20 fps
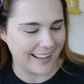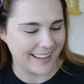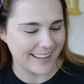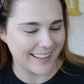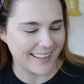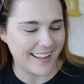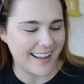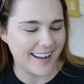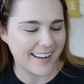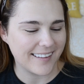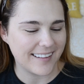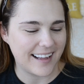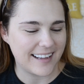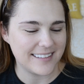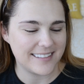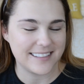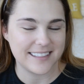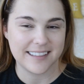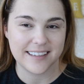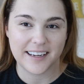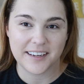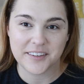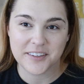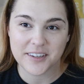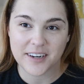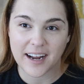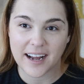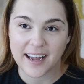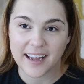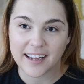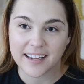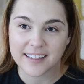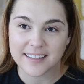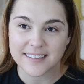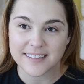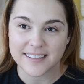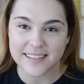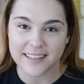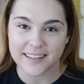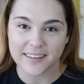Long lasting under eye
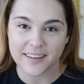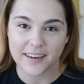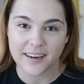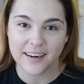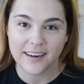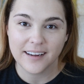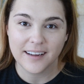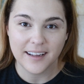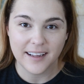concealer.